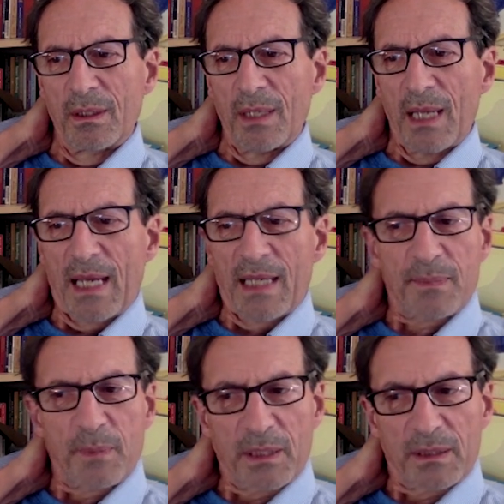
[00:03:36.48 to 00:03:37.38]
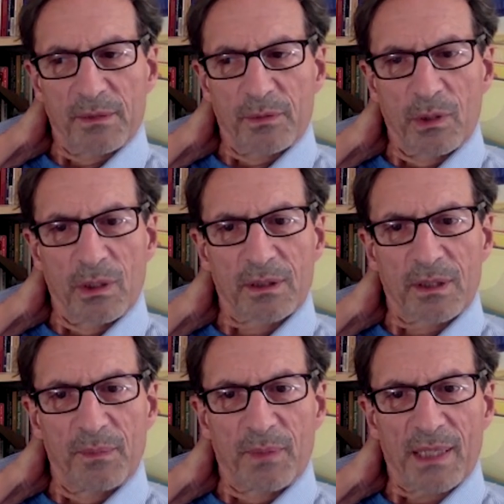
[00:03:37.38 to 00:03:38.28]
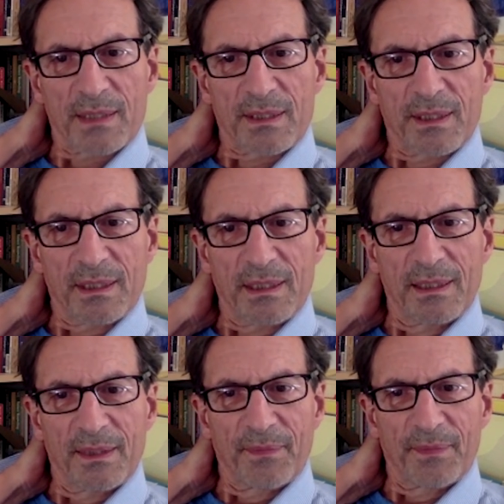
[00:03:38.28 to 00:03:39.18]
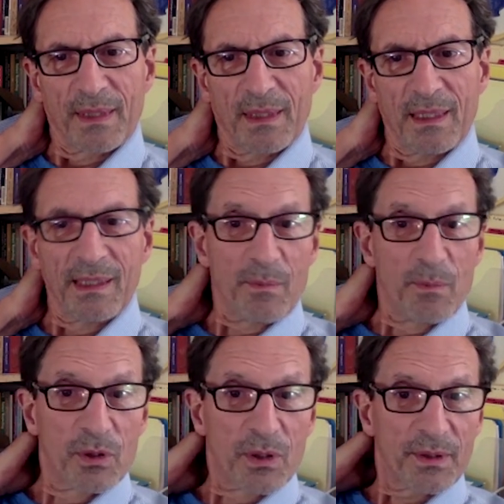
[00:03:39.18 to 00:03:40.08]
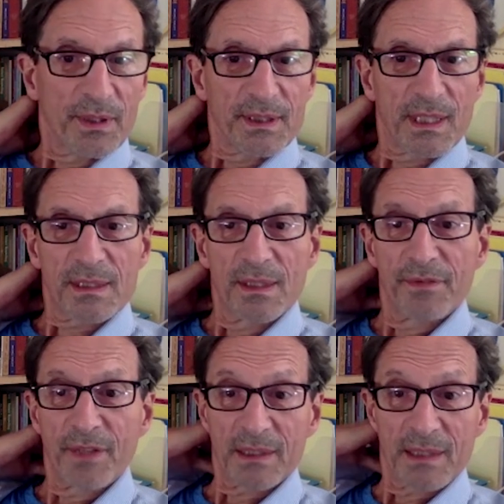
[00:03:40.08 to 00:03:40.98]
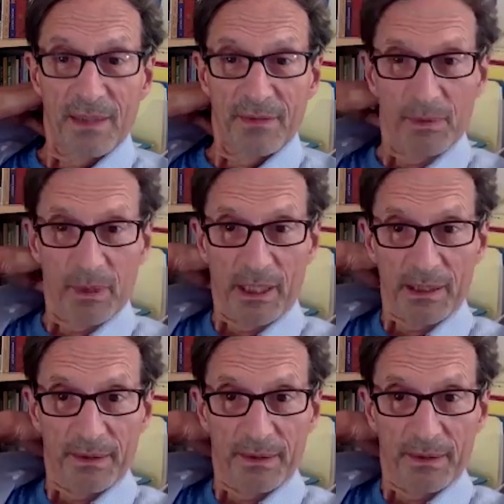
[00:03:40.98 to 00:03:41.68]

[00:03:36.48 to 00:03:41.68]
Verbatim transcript: aspect of world complexity anymore that doesn't affect everybody.